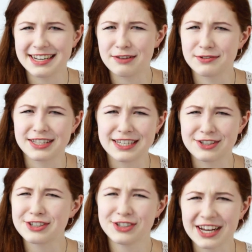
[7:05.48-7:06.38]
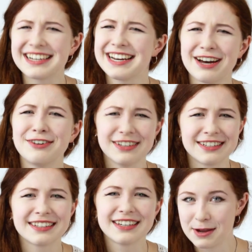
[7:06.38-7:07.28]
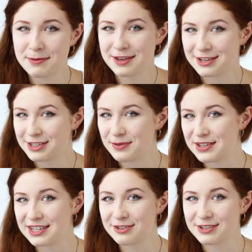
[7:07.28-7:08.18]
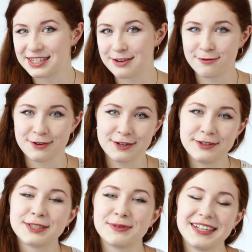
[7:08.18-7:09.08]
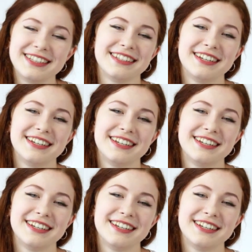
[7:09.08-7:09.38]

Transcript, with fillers: and everything. Just check it out and maybe there's something interesting for you as well.